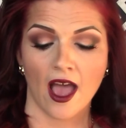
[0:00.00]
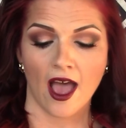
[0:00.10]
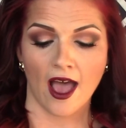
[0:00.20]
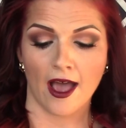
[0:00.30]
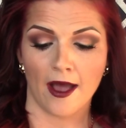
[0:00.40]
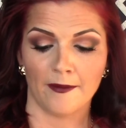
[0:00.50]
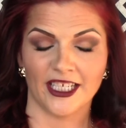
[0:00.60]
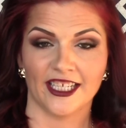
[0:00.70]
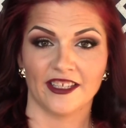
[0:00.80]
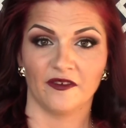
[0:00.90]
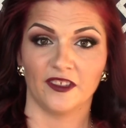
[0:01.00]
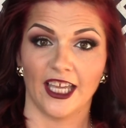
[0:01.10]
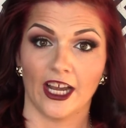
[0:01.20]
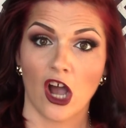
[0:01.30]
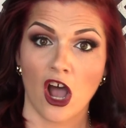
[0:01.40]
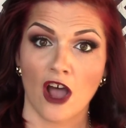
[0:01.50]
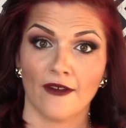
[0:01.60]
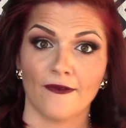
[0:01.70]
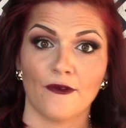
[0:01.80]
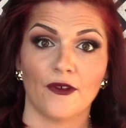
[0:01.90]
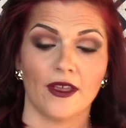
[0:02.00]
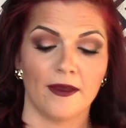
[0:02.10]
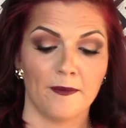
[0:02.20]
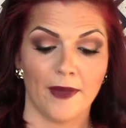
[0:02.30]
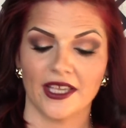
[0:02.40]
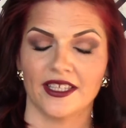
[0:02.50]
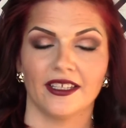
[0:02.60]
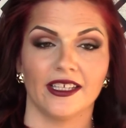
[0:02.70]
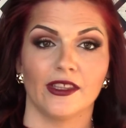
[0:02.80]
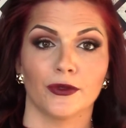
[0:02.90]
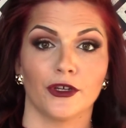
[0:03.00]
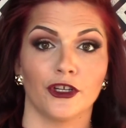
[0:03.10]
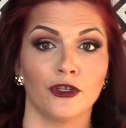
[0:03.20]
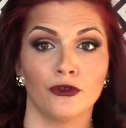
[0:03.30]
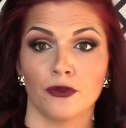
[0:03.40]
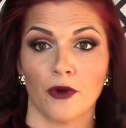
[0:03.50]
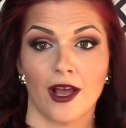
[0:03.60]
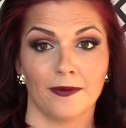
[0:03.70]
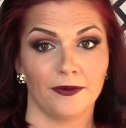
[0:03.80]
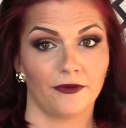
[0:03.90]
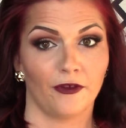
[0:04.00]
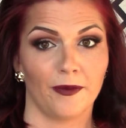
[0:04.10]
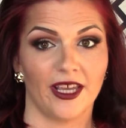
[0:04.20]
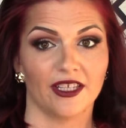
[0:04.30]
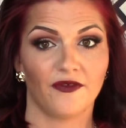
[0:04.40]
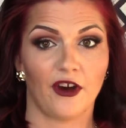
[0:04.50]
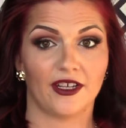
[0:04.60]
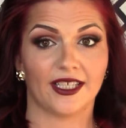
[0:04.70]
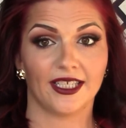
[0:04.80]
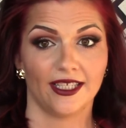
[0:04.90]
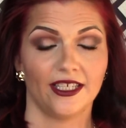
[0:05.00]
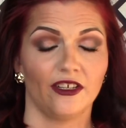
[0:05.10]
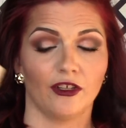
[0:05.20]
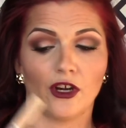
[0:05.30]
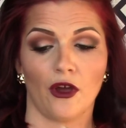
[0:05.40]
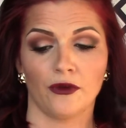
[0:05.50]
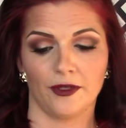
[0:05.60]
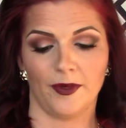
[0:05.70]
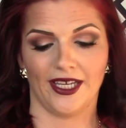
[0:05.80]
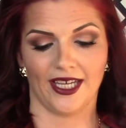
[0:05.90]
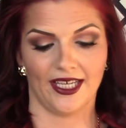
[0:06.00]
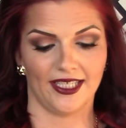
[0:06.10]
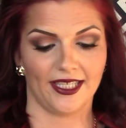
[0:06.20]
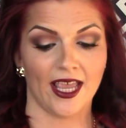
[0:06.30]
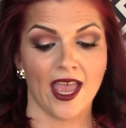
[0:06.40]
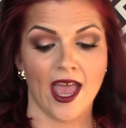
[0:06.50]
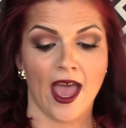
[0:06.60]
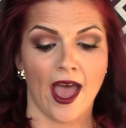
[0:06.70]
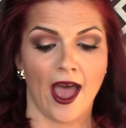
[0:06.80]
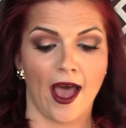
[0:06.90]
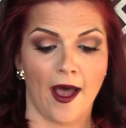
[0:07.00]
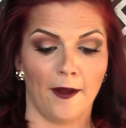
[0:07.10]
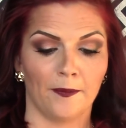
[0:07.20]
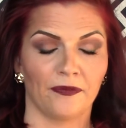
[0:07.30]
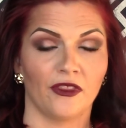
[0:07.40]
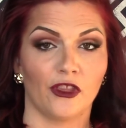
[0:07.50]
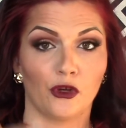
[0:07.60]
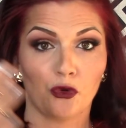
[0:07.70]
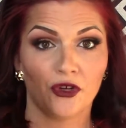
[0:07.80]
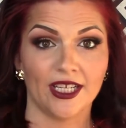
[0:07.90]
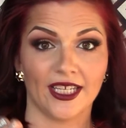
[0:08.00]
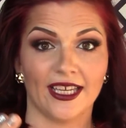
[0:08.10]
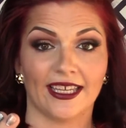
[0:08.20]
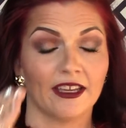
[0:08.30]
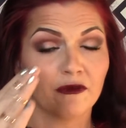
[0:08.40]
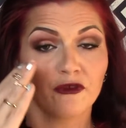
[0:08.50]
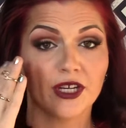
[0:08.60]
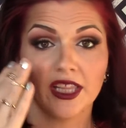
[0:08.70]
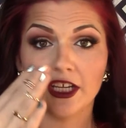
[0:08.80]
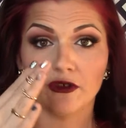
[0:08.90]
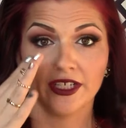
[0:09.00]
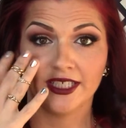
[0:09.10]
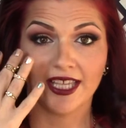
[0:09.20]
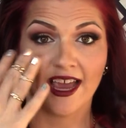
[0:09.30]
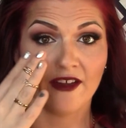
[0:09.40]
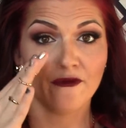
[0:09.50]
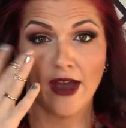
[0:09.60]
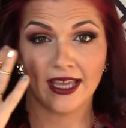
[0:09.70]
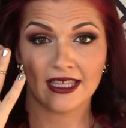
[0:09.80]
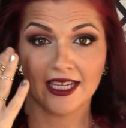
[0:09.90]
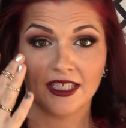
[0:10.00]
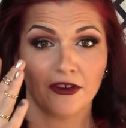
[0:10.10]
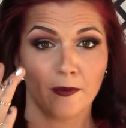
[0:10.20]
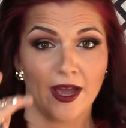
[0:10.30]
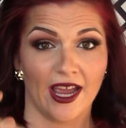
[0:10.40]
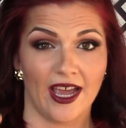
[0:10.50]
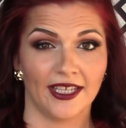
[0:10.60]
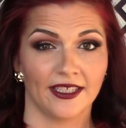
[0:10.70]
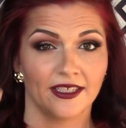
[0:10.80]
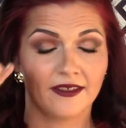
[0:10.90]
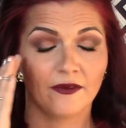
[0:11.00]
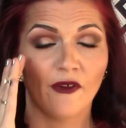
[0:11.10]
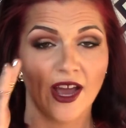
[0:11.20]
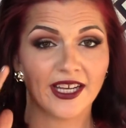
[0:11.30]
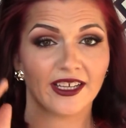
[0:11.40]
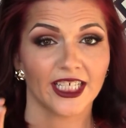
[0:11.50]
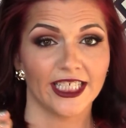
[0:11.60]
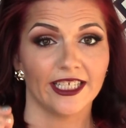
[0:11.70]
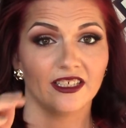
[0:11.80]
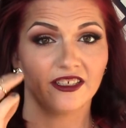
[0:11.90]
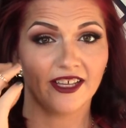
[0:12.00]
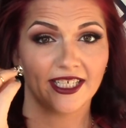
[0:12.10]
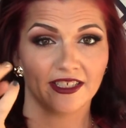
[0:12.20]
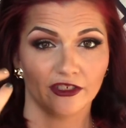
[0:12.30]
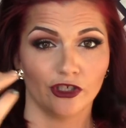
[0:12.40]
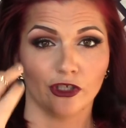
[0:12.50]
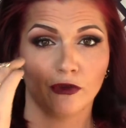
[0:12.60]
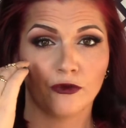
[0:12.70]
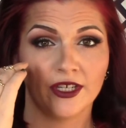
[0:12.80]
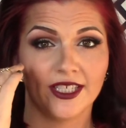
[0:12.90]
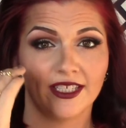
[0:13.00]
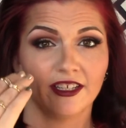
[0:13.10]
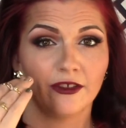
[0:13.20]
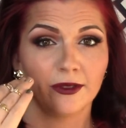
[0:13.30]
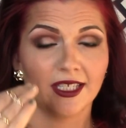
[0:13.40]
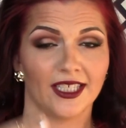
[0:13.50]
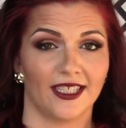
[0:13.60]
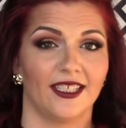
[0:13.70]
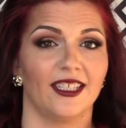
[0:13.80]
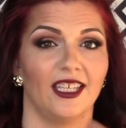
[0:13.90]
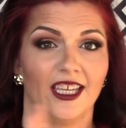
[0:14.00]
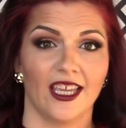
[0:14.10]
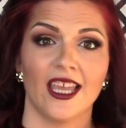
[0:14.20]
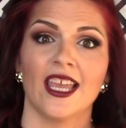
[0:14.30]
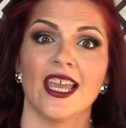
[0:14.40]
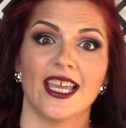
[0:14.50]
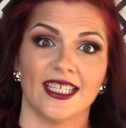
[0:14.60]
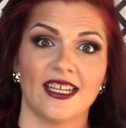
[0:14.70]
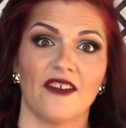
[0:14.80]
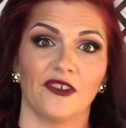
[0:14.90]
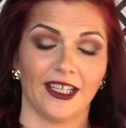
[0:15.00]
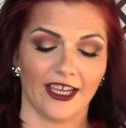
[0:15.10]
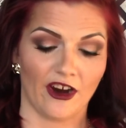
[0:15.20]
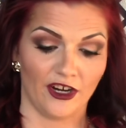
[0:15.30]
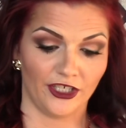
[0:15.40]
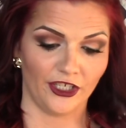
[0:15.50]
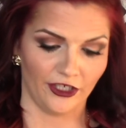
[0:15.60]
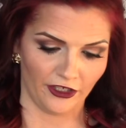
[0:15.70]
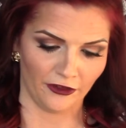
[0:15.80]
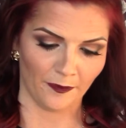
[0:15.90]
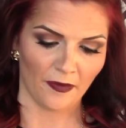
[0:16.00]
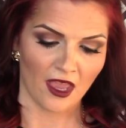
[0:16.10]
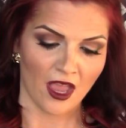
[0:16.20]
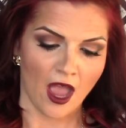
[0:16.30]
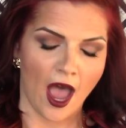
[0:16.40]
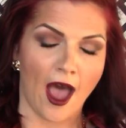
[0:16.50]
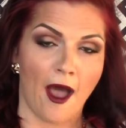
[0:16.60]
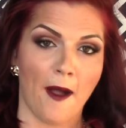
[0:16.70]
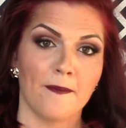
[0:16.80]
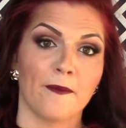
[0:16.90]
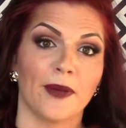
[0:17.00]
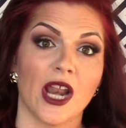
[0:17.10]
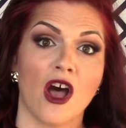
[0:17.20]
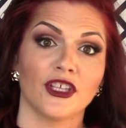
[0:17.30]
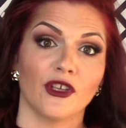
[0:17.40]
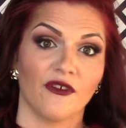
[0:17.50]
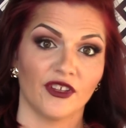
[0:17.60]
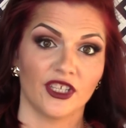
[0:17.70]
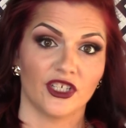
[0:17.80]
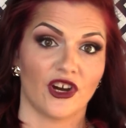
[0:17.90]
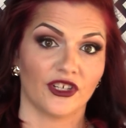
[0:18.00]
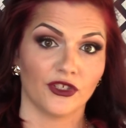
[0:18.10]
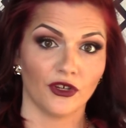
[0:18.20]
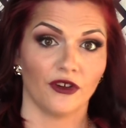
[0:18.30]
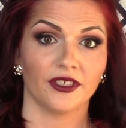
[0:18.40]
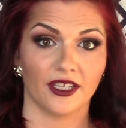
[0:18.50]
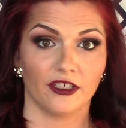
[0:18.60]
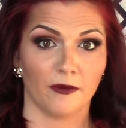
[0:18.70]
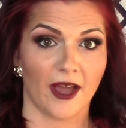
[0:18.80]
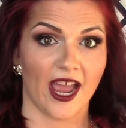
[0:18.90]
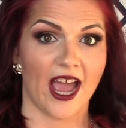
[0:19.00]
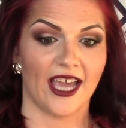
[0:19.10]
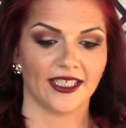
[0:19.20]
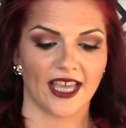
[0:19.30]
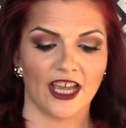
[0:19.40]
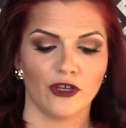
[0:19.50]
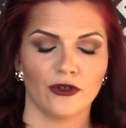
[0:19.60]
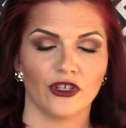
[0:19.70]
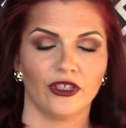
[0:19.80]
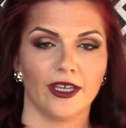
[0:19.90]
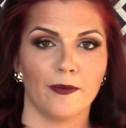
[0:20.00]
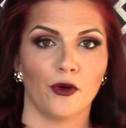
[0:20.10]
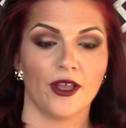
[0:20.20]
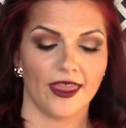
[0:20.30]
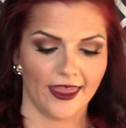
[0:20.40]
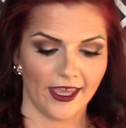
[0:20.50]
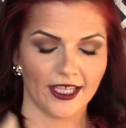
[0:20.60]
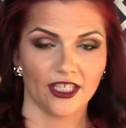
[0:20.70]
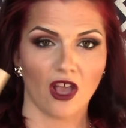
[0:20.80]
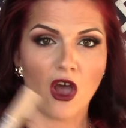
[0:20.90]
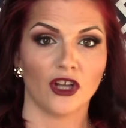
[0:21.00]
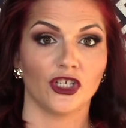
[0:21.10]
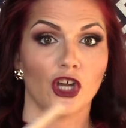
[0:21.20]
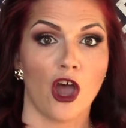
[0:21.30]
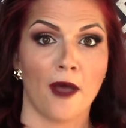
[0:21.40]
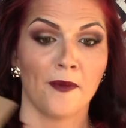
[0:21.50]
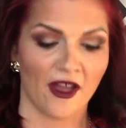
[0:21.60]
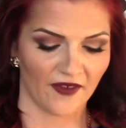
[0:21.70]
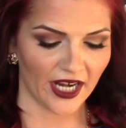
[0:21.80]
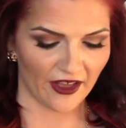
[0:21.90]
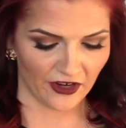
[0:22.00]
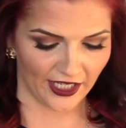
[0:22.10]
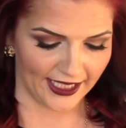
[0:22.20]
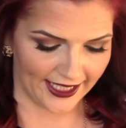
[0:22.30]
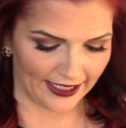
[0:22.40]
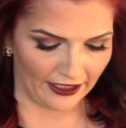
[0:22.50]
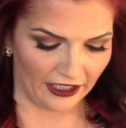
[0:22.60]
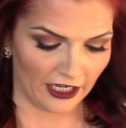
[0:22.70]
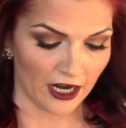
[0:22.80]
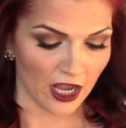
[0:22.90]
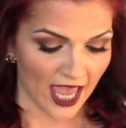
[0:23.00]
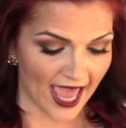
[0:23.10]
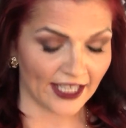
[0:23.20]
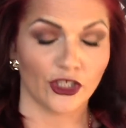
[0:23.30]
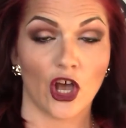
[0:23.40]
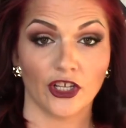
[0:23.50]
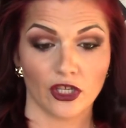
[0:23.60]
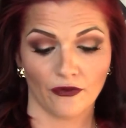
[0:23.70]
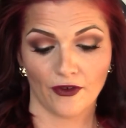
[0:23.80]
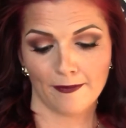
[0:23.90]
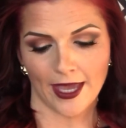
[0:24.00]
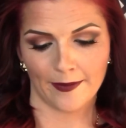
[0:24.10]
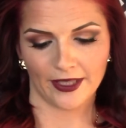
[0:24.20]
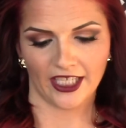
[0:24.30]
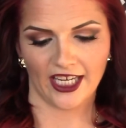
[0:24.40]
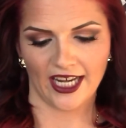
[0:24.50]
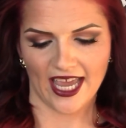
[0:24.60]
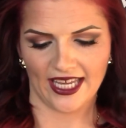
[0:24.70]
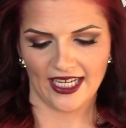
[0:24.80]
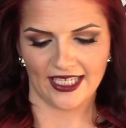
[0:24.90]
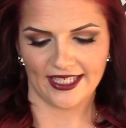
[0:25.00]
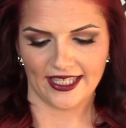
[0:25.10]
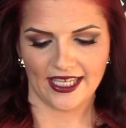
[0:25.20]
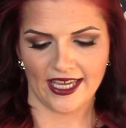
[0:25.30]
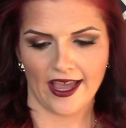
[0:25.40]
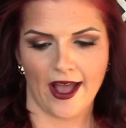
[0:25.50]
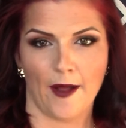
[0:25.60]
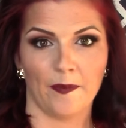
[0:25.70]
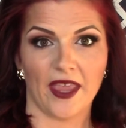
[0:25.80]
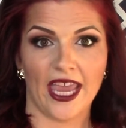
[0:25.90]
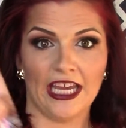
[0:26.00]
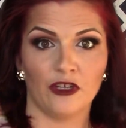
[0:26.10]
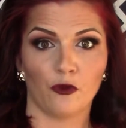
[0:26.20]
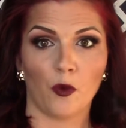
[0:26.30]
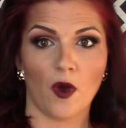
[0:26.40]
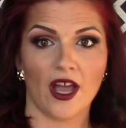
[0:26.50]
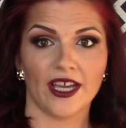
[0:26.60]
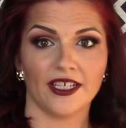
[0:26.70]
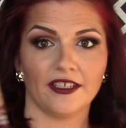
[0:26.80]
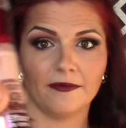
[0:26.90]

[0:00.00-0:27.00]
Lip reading: it doesn't flake off, and basically those are huge problems for me as far as concealer goes because it can really crease. I have fine lines under my eyes, and finding a concealer that doesn't just crease into those instantly is definitely hard to do. But also for the dark circles under my eyes, I usually put this on top of another concealer, and it's also from Maybelline, and it's the Age Rewind.